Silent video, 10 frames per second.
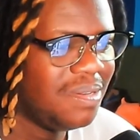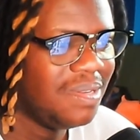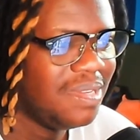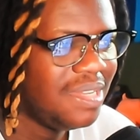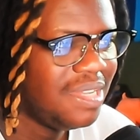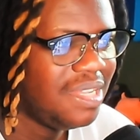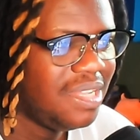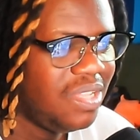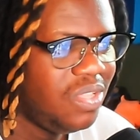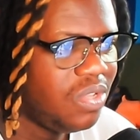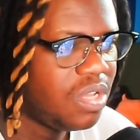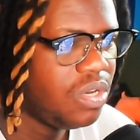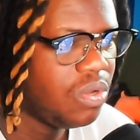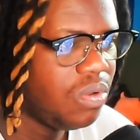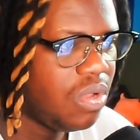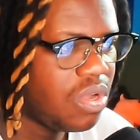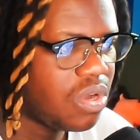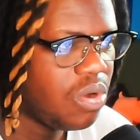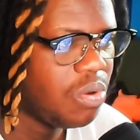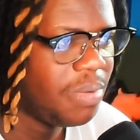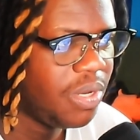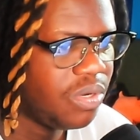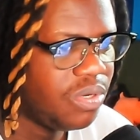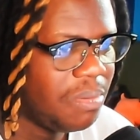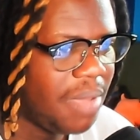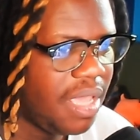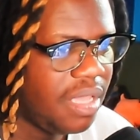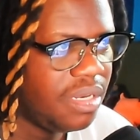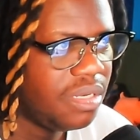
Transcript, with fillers: you can no longer open your domain.